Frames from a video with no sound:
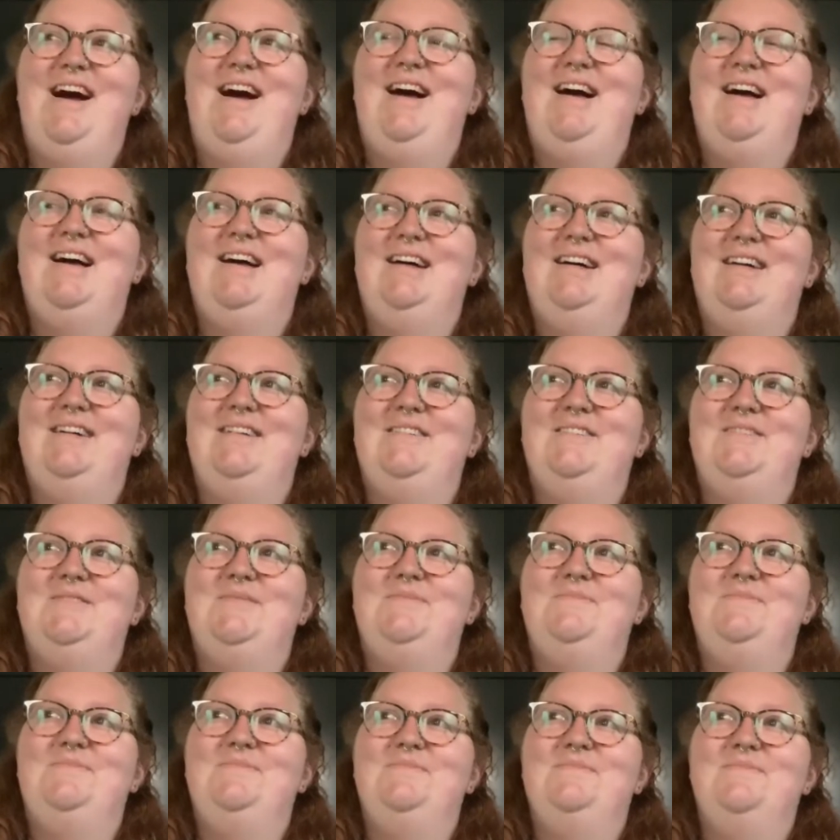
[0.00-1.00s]

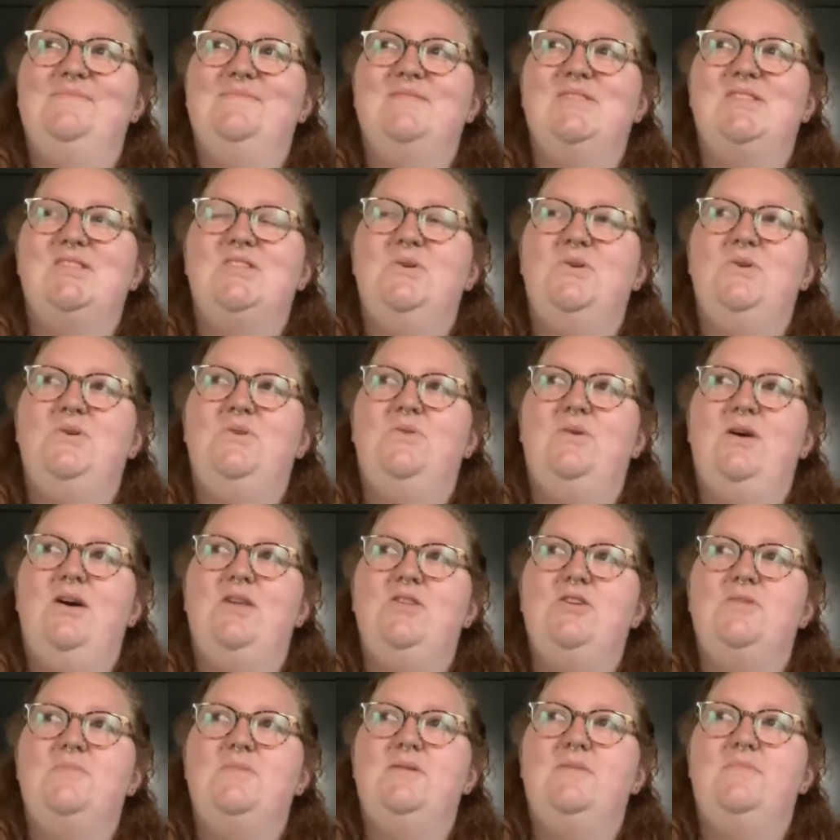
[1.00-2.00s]
So a
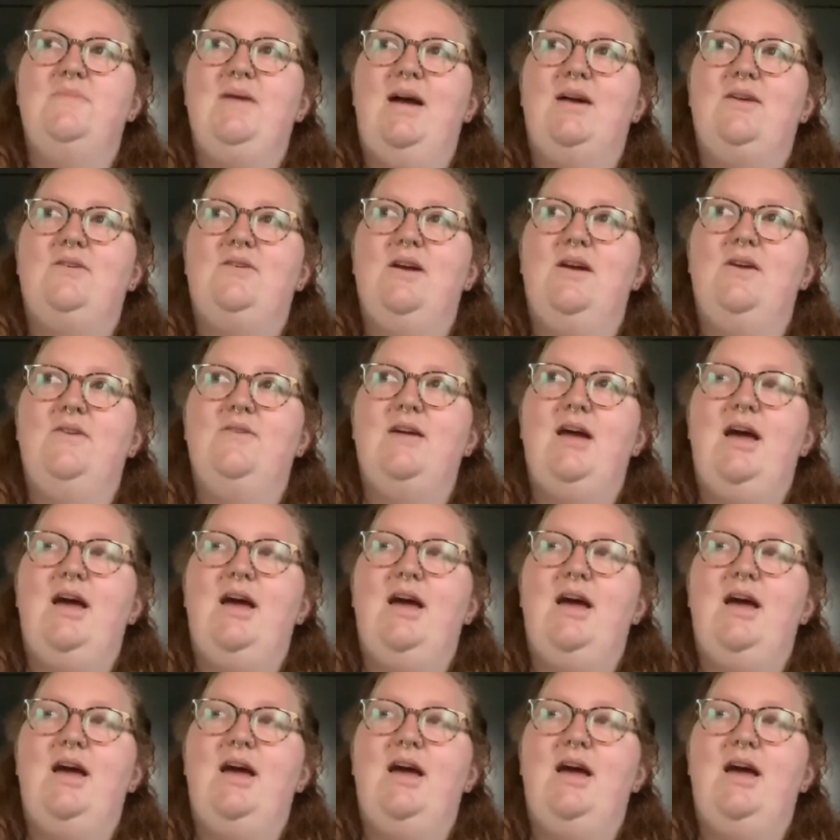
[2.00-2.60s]
little bit of background.